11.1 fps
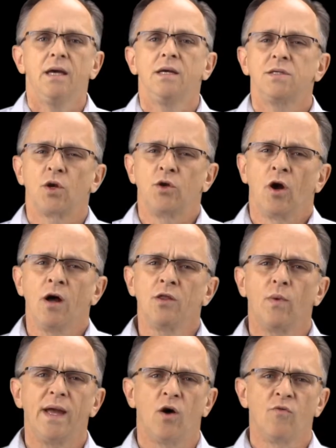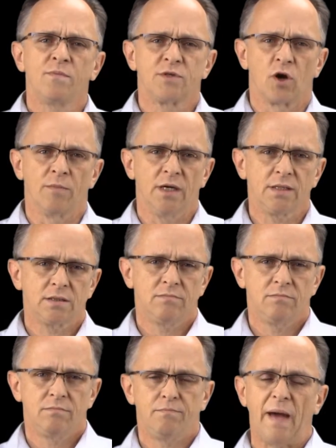So you're on the way home from Starbucks,
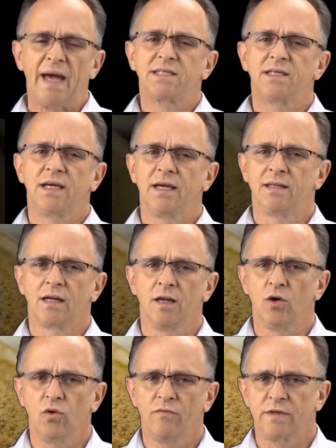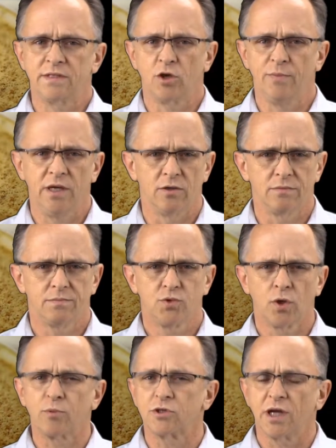basking in the glow of consuming your
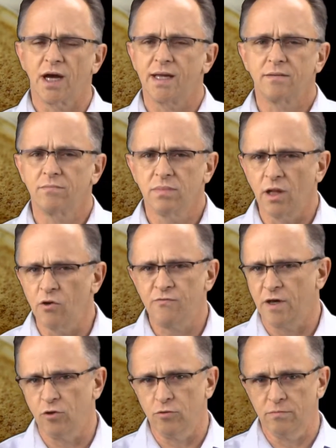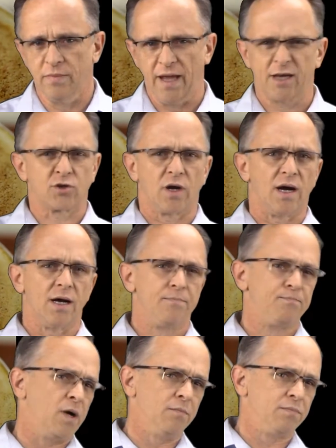triple shot, low foam, extra
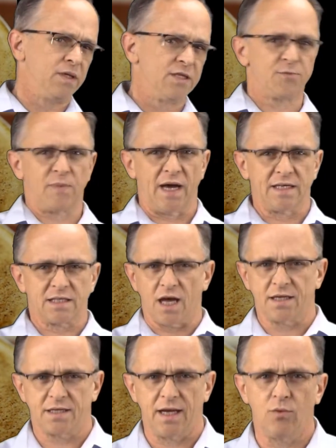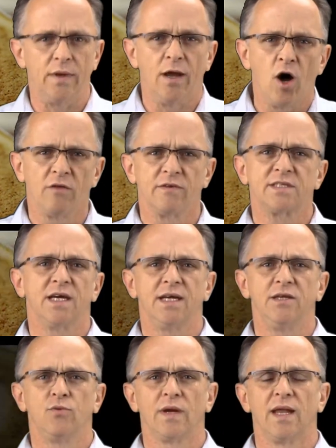hot, pumpkin spice latte when all of a
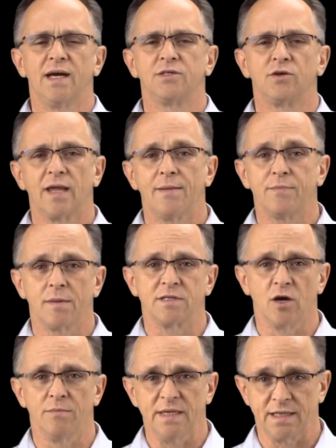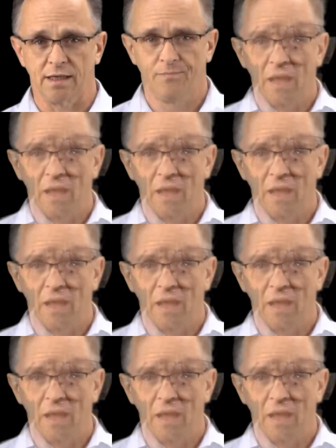sudden you realize your laptop has gone missing.